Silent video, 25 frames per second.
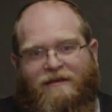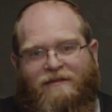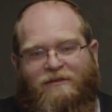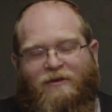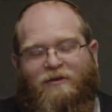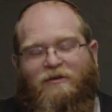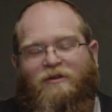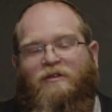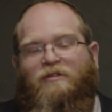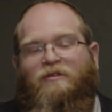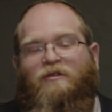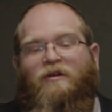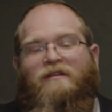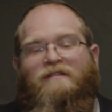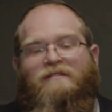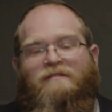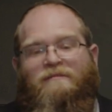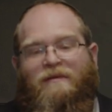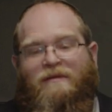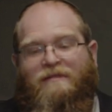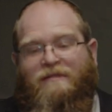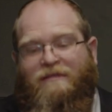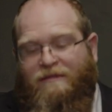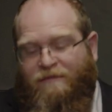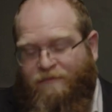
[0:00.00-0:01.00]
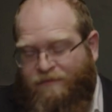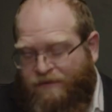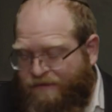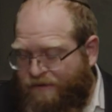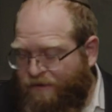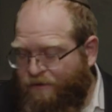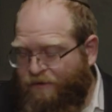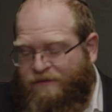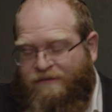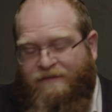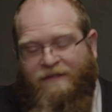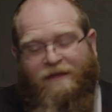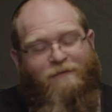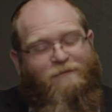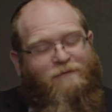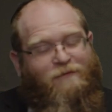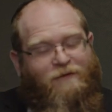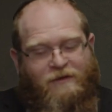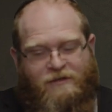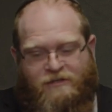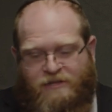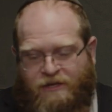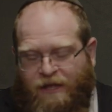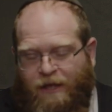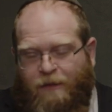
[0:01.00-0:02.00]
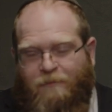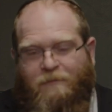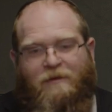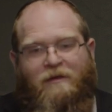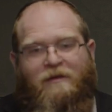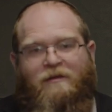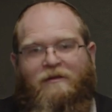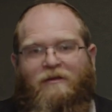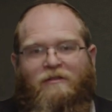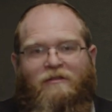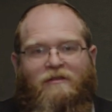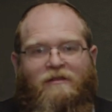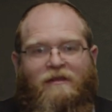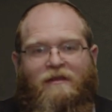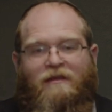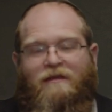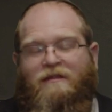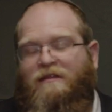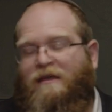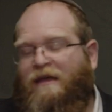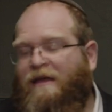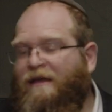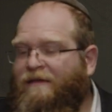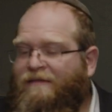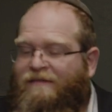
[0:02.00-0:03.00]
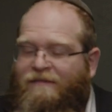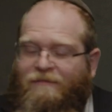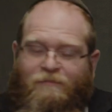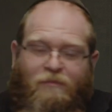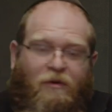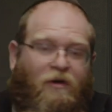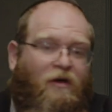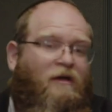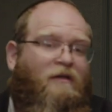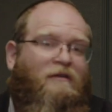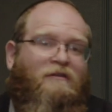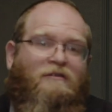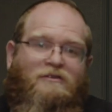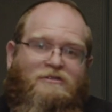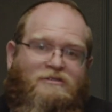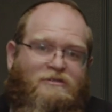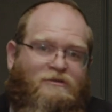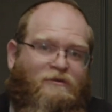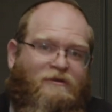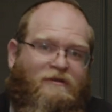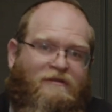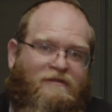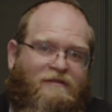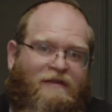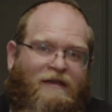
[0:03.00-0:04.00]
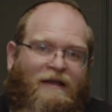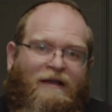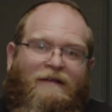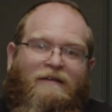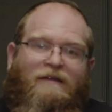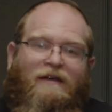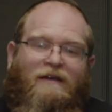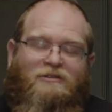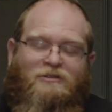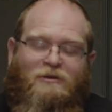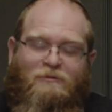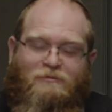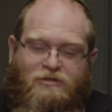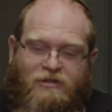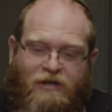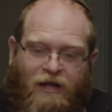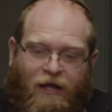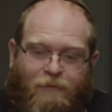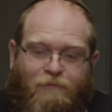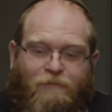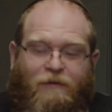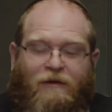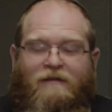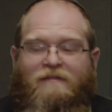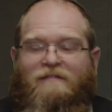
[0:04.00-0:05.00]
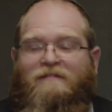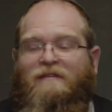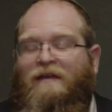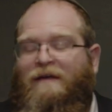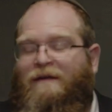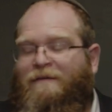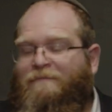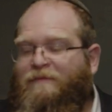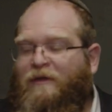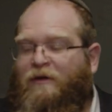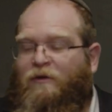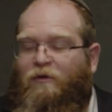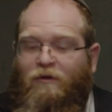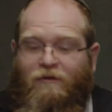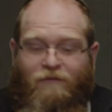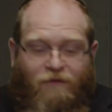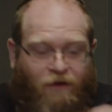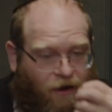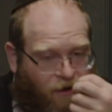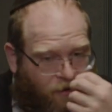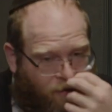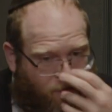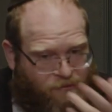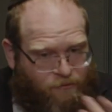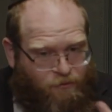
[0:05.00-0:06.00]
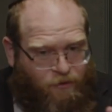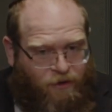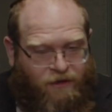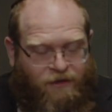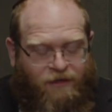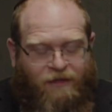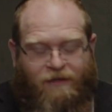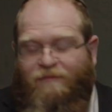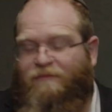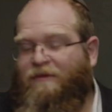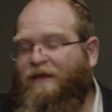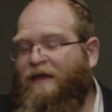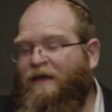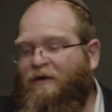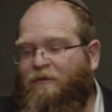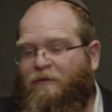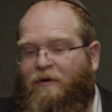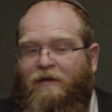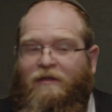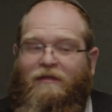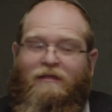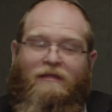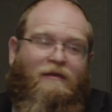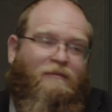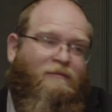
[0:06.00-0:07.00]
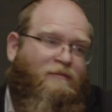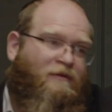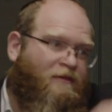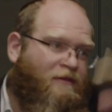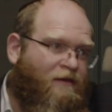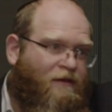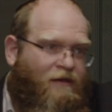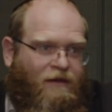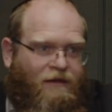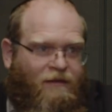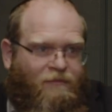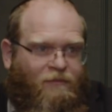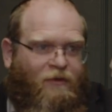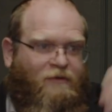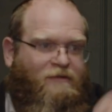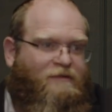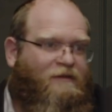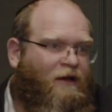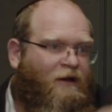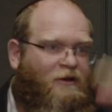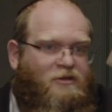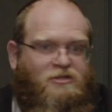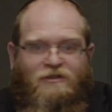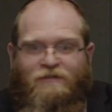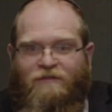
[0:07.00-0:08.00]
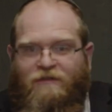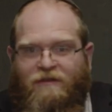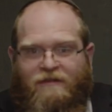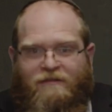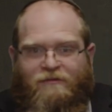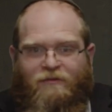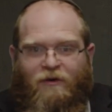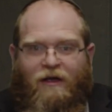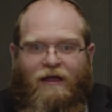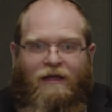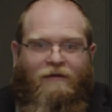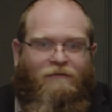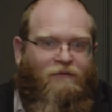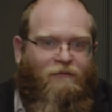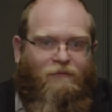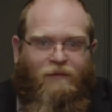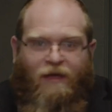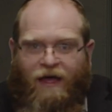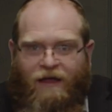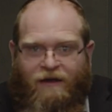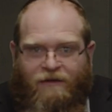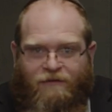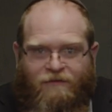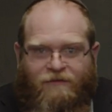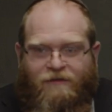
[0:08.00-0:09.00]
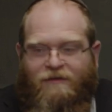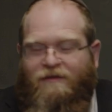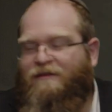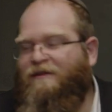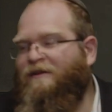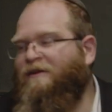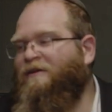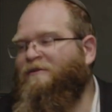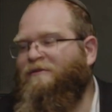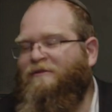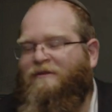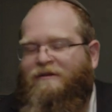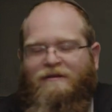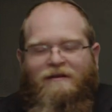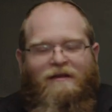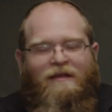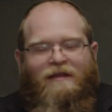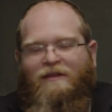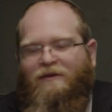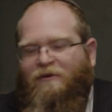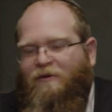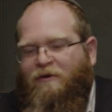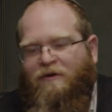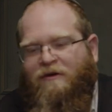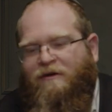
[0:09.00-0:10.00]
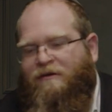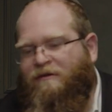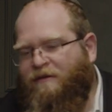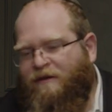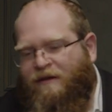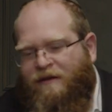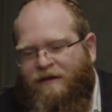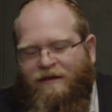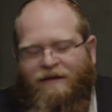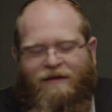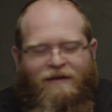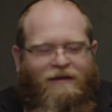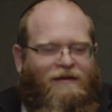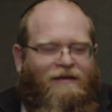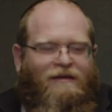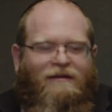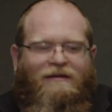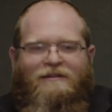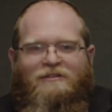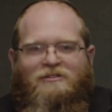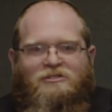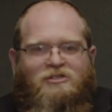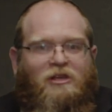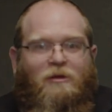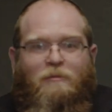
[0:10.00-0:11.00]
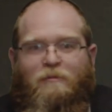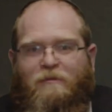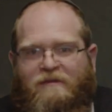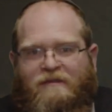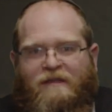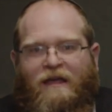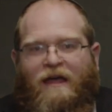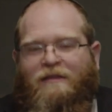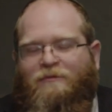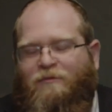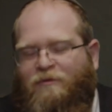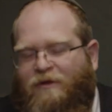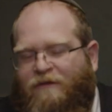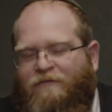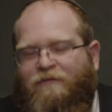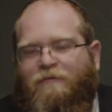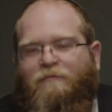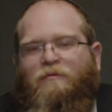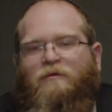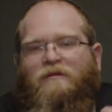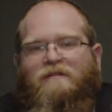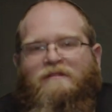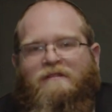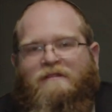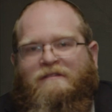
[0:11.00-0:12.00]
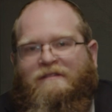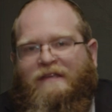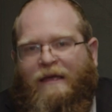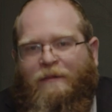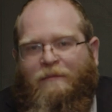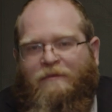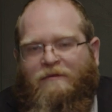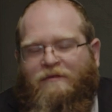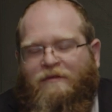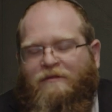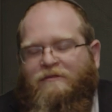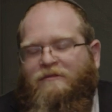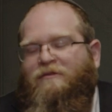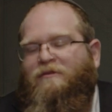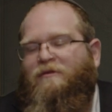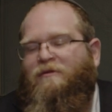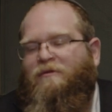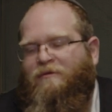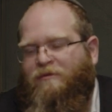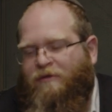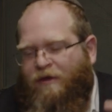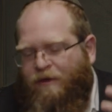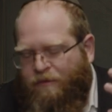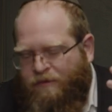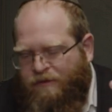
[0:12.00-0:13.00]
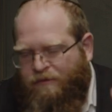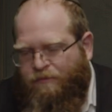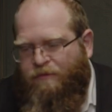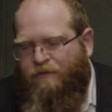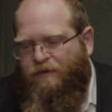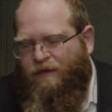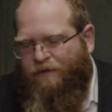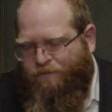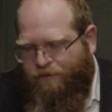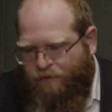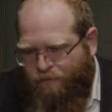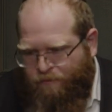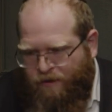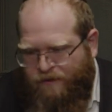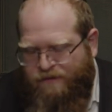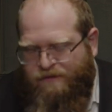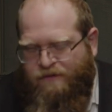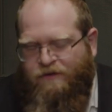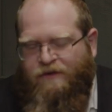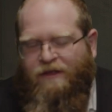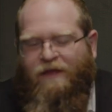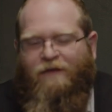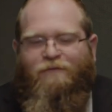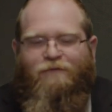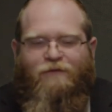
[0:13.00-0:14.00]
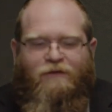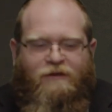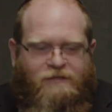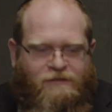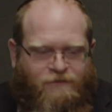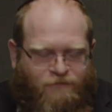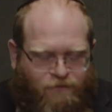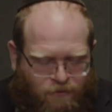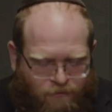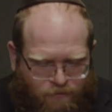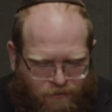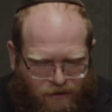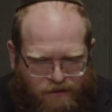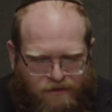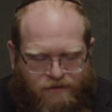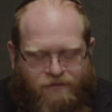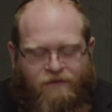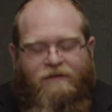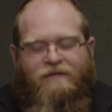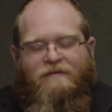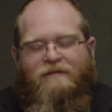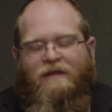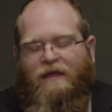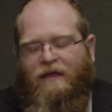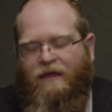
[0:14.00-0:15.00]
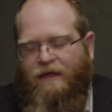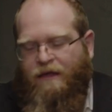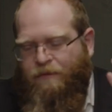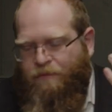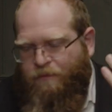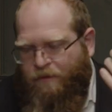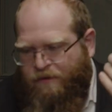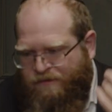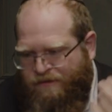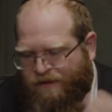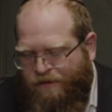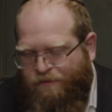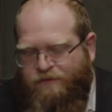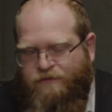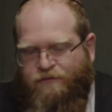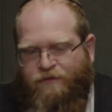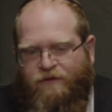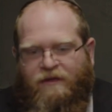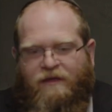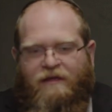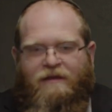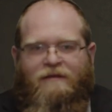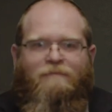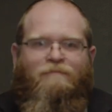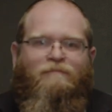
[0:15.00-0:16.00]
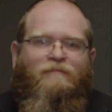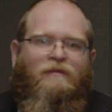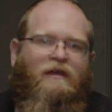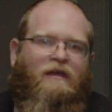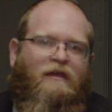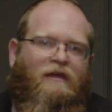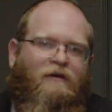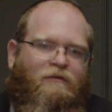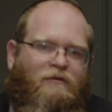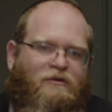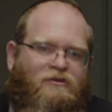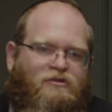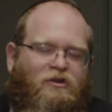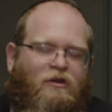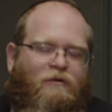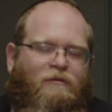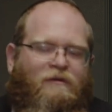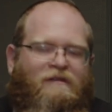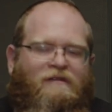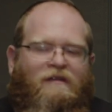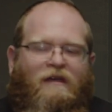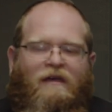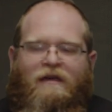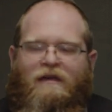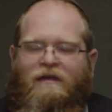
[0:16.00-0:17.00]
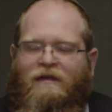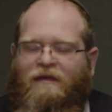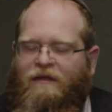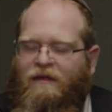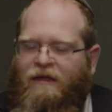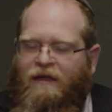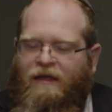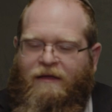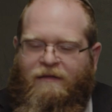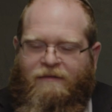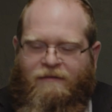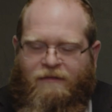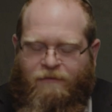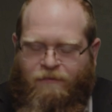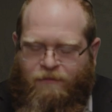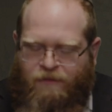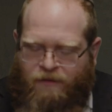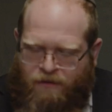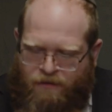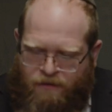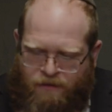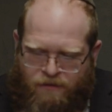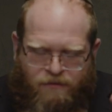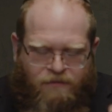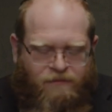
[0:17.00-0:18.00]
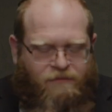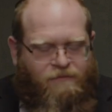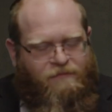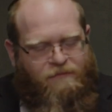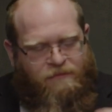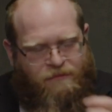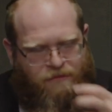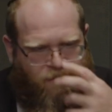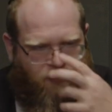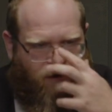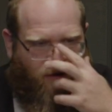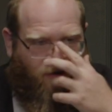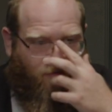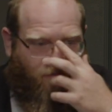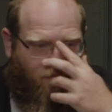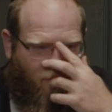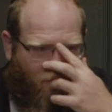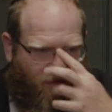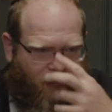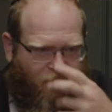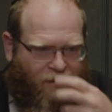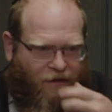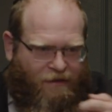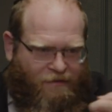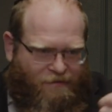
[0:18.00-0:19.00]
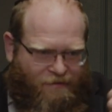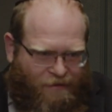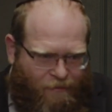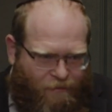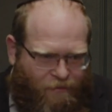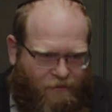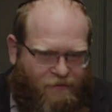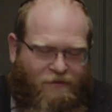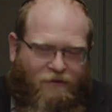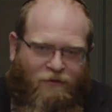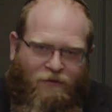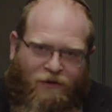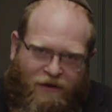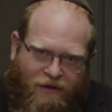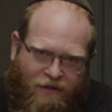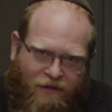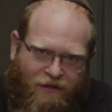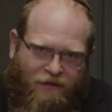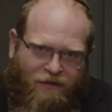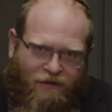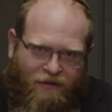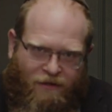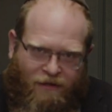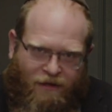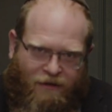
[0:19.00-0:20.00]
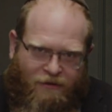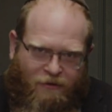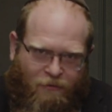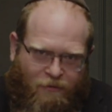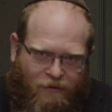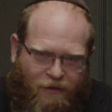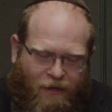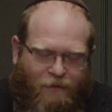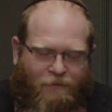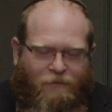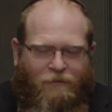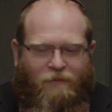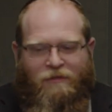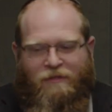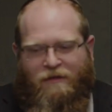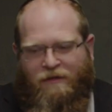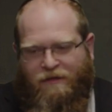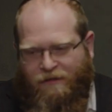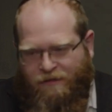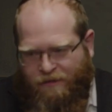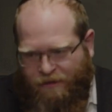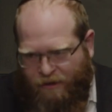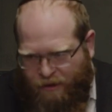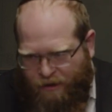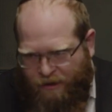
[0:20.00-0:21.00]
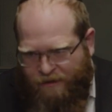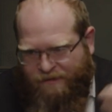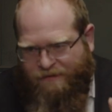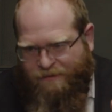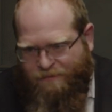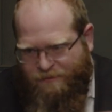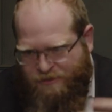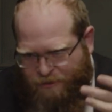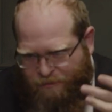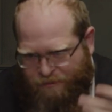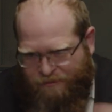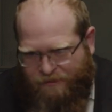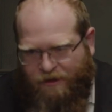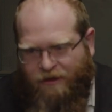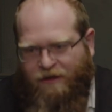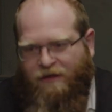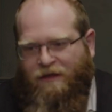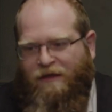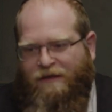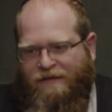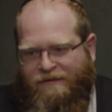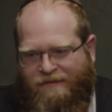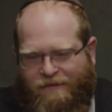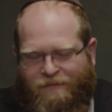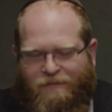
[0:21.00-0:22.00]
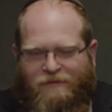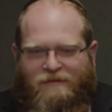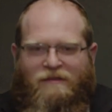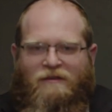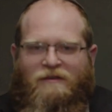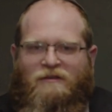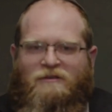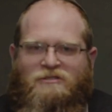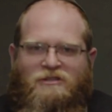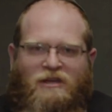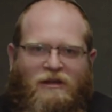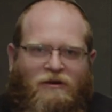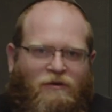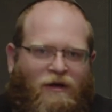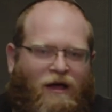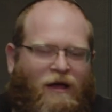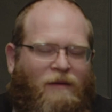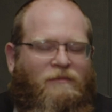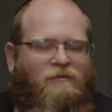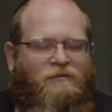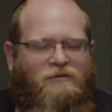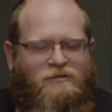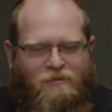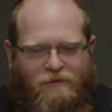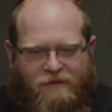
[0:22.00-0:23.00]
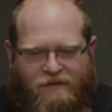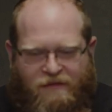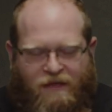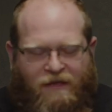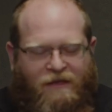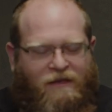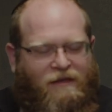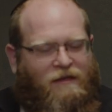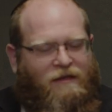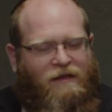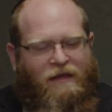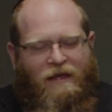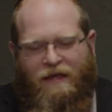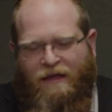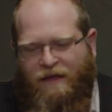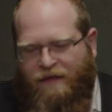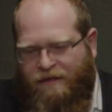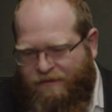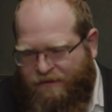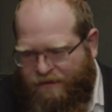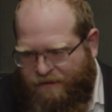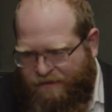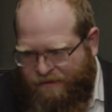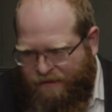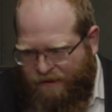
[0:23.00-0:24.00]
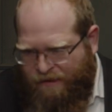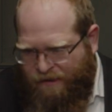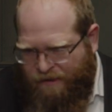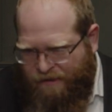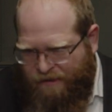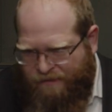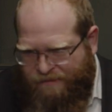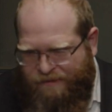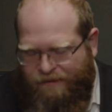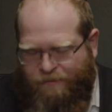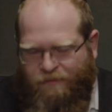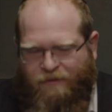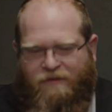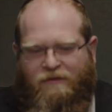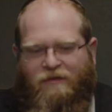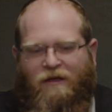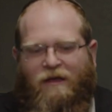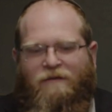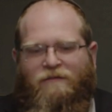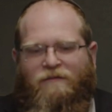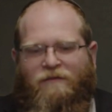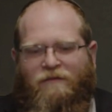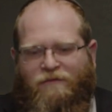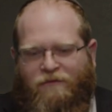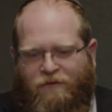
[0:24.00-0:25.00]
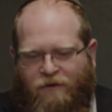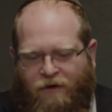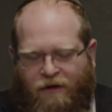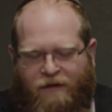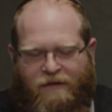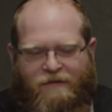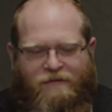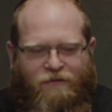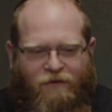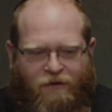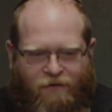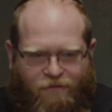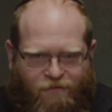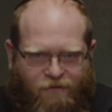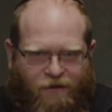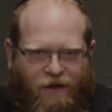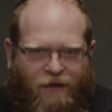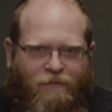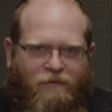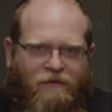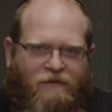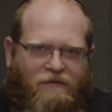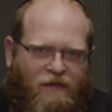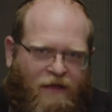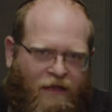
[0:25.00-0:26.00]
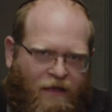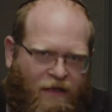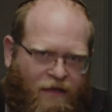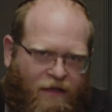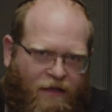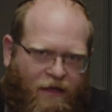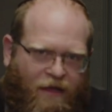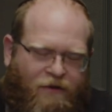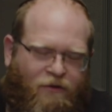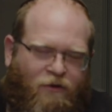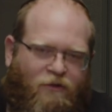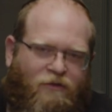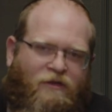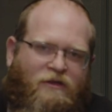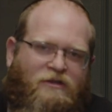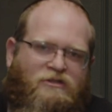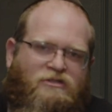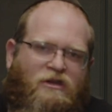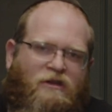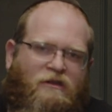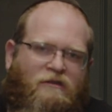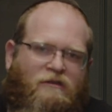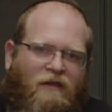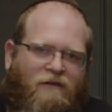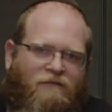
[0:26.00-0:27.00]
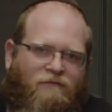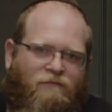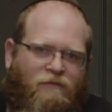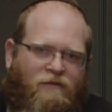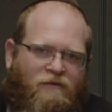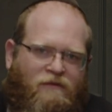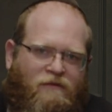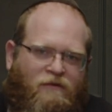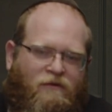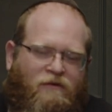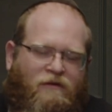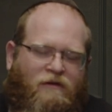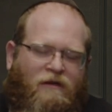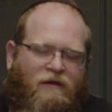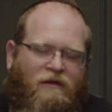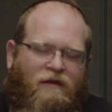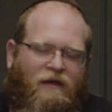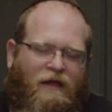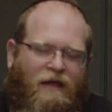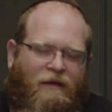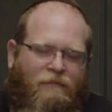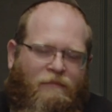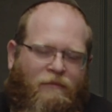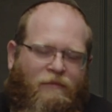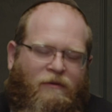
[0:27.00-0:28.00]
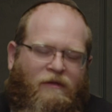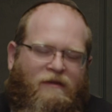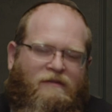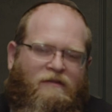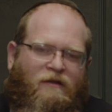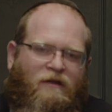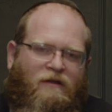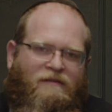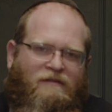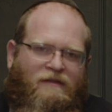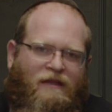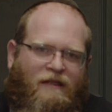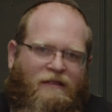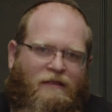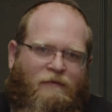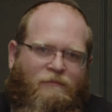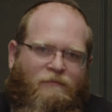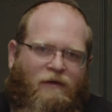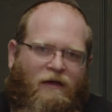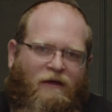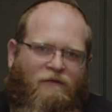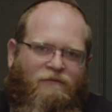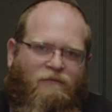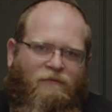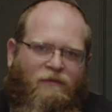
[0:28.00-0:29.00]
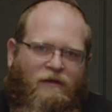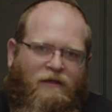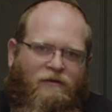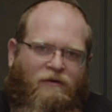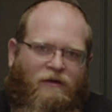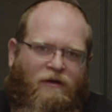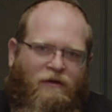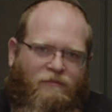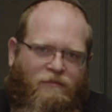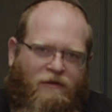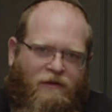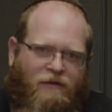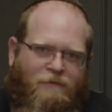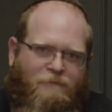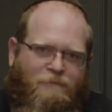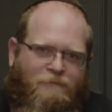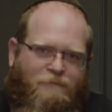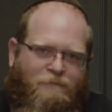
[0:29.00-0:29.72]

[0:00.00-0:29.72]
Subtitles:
Don't underestimate the Mesiras Nefesh in helping another Yid. It's Poil Yeshuas. Hashem should help us that all of our Esrogim, whether they be the most chashuv Esrogim from Yanava, or cheap set, whatever a person is able to do, they're able to, if they're Meiser Nefesh for mitzvahs, Meiser Nefesh for Yidden, we should all be Zeicha to be. The chasim is already on Yom Kippur. The chaysim shabbatay chaysim is an Shana Rabbah. We should be zeicha to see a chasima taiva for us, for our families, and only a Shana taiva masuka. B'vias kol tzadikim here v'meinu. Amen.